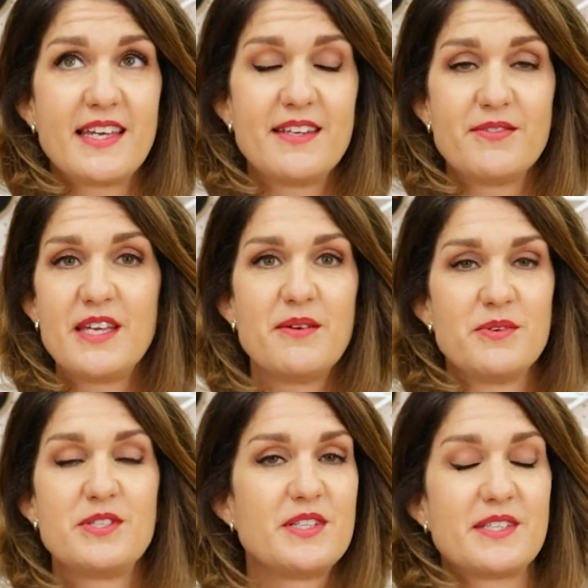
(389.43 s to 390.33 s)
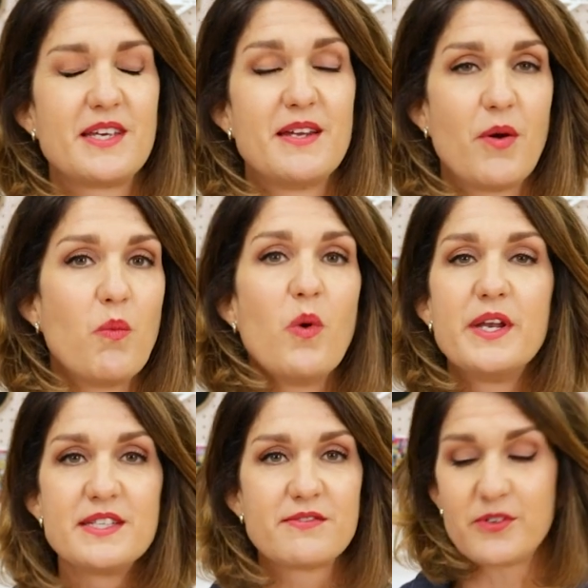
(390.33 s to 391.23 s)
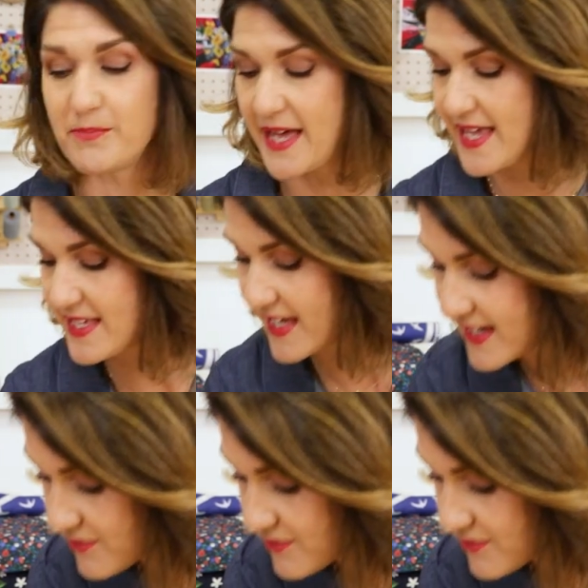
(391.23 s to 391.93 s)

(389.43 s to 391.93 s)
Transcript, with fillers: It was just a wonderful make and